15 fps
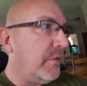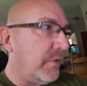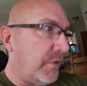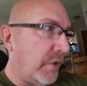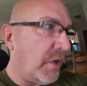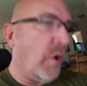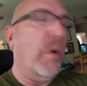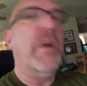to
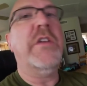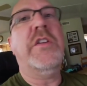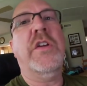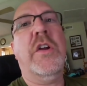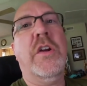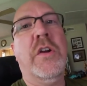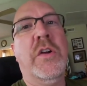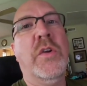go into
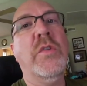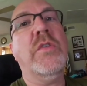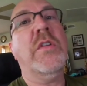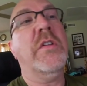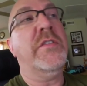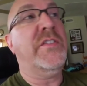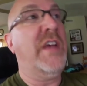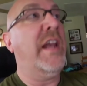your
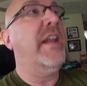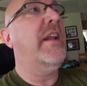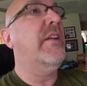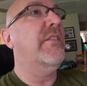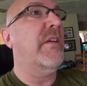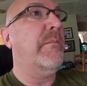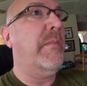Google settings and